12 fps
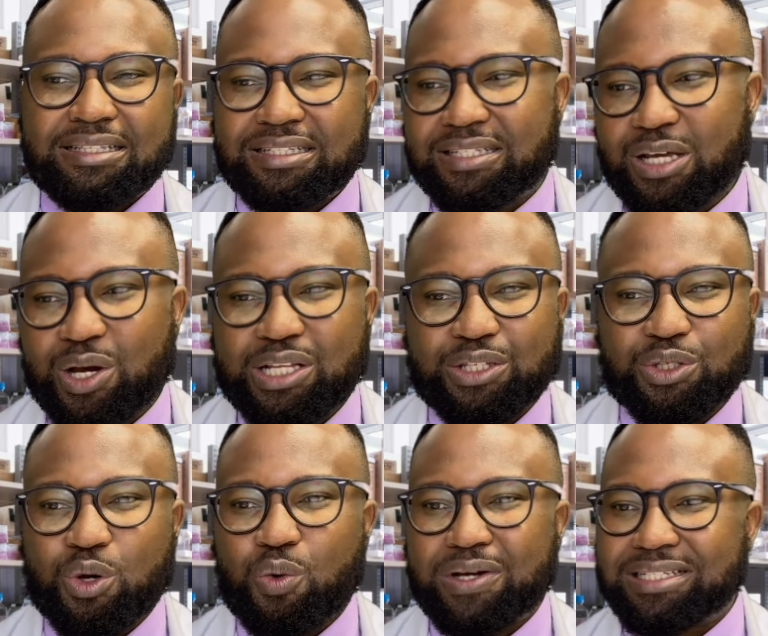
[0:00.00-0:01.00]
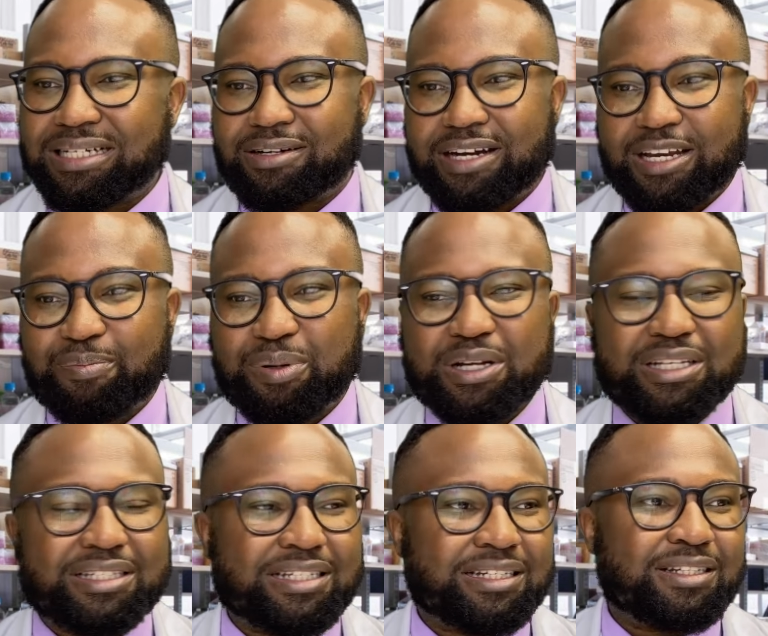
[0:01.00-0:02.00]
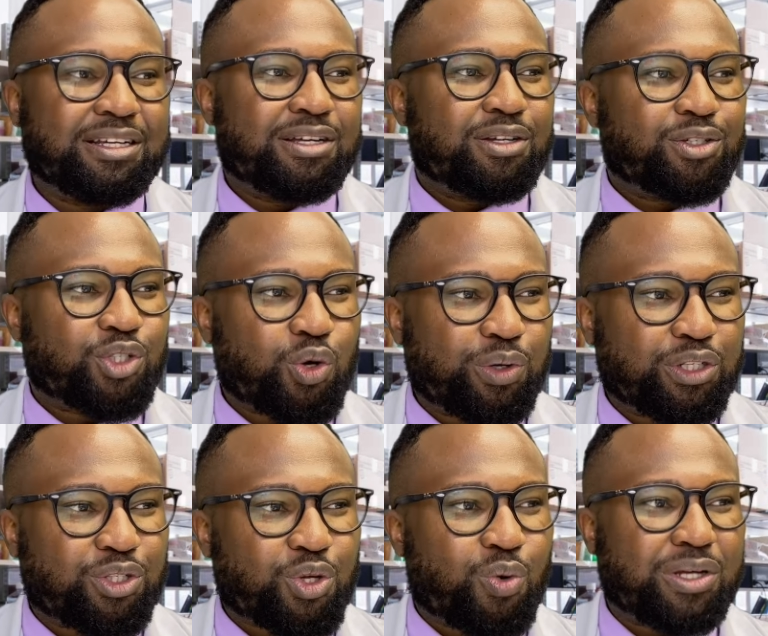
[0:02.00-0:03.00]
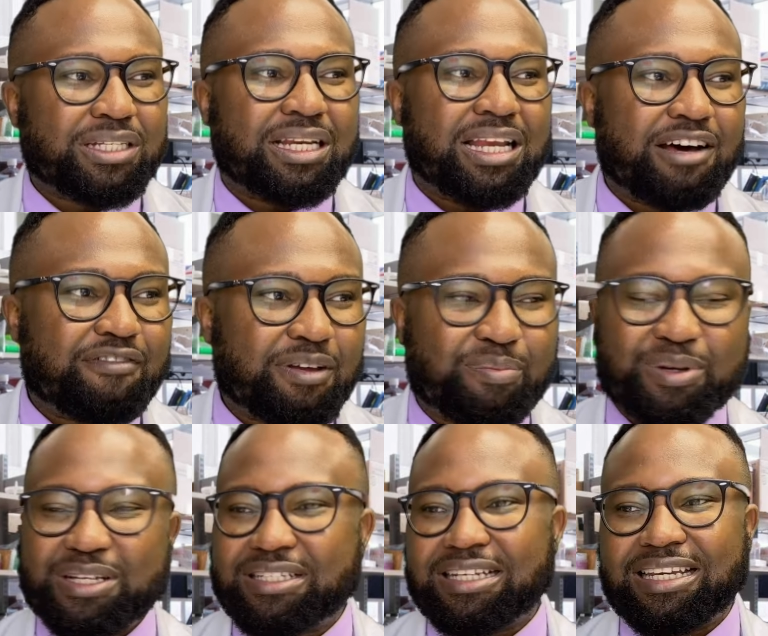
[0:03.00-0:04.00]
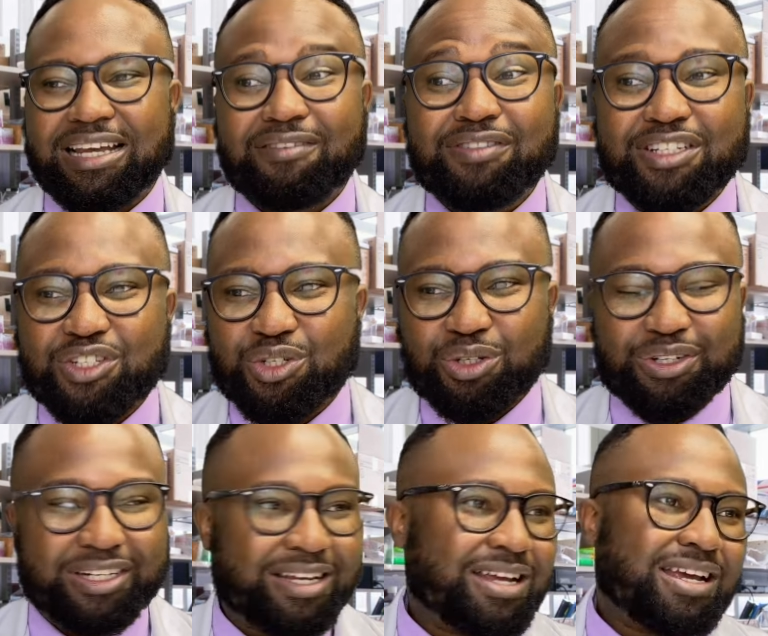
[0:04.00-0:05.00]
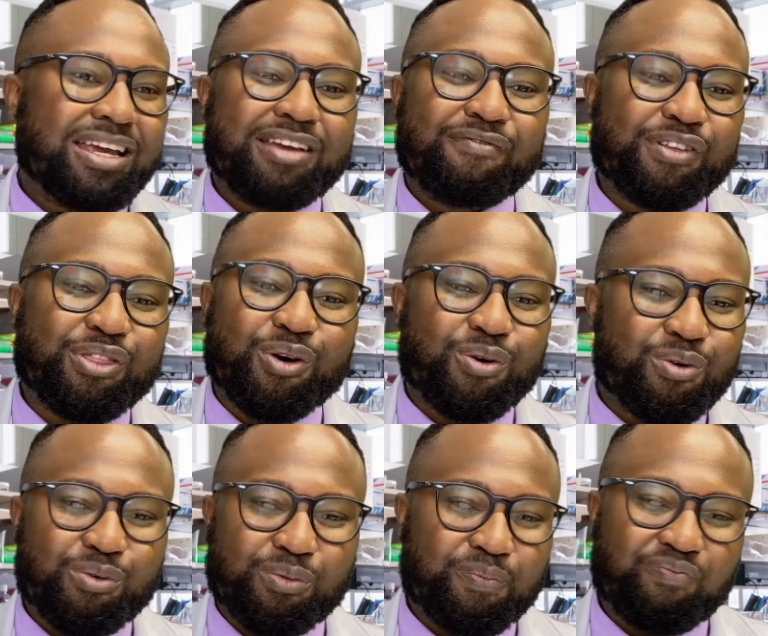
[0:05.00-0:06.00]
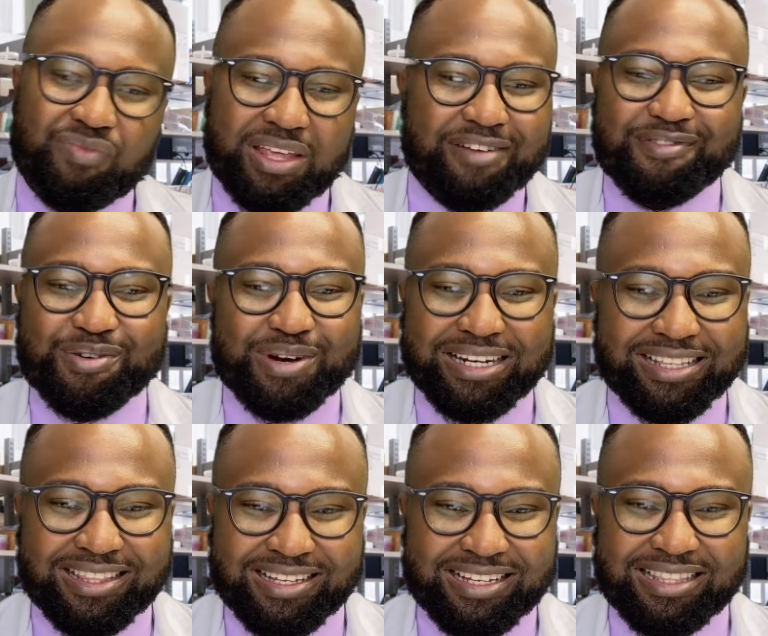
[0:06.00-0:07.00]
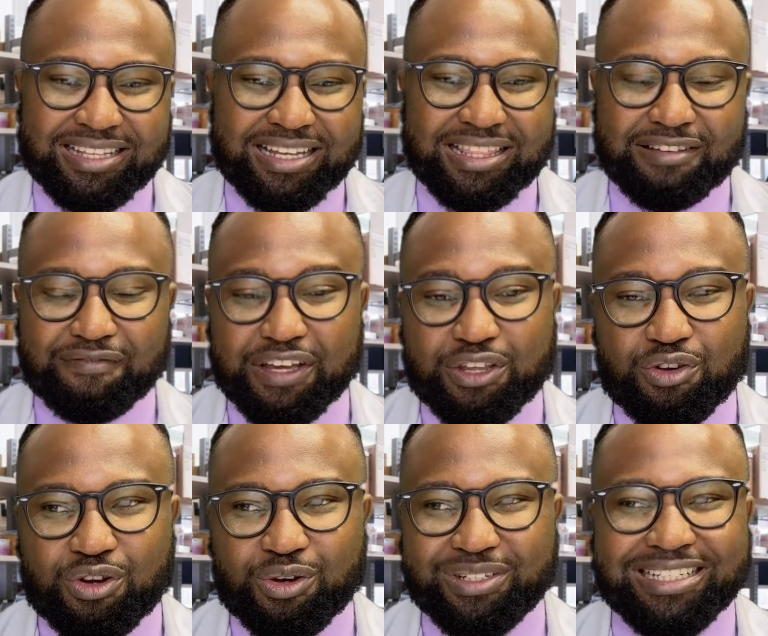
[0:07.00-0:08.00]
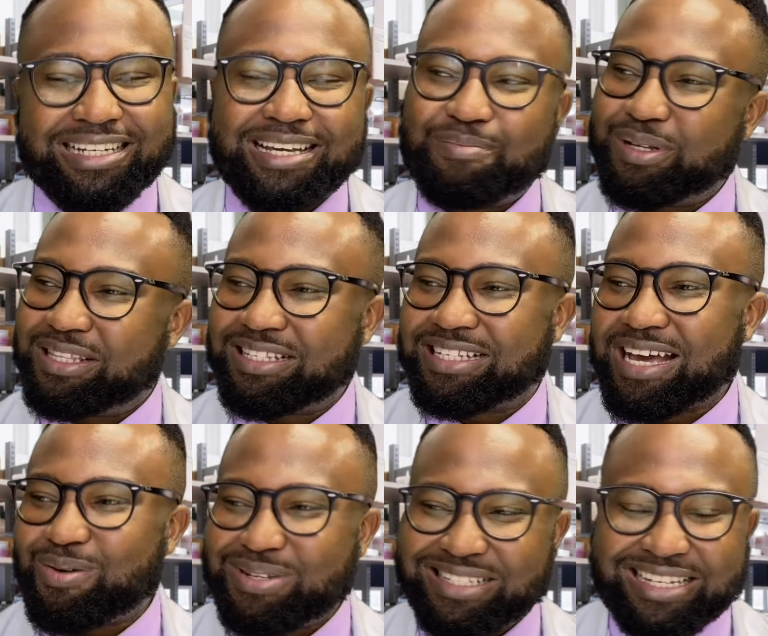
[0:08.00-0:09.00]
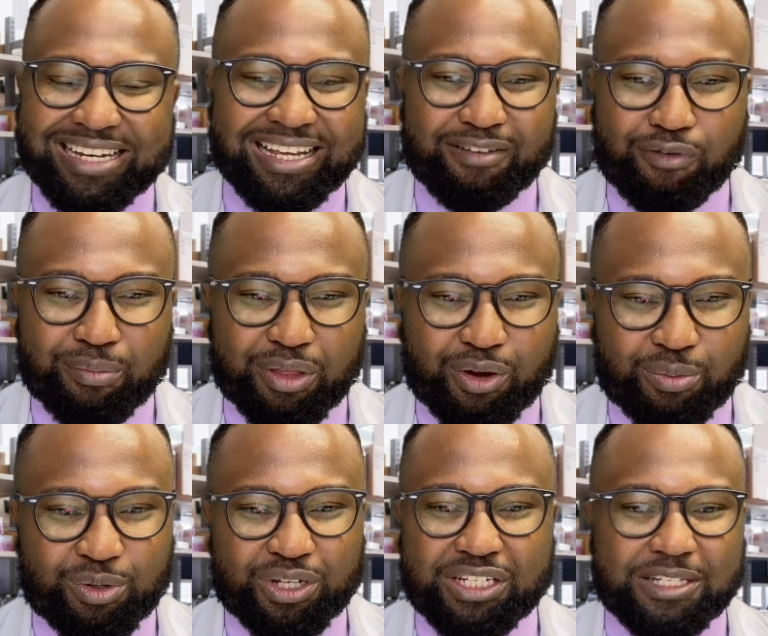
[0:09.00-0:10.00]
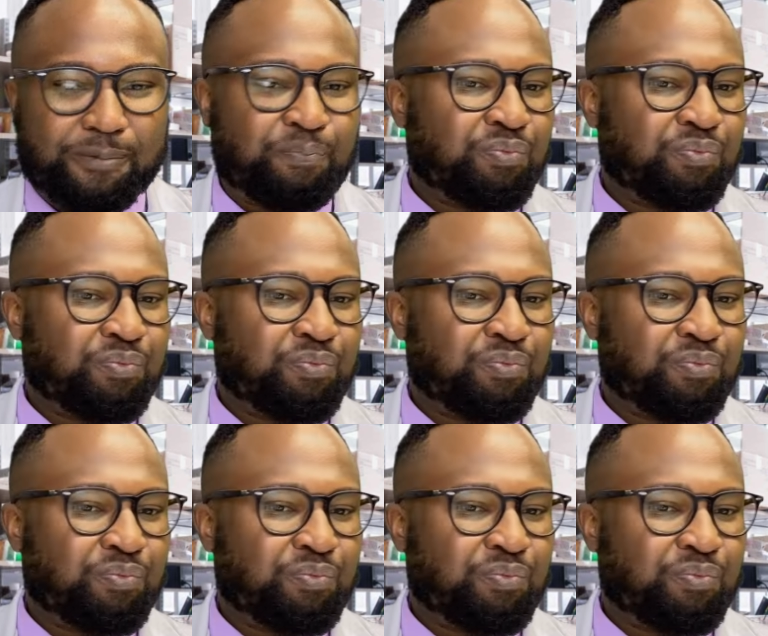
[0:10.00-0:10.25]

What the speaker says: so-and-so was a great person, so-and-so was a loving person, loved his children, even though everyone in the venue knows that, hey, but this guy was stealing from the community.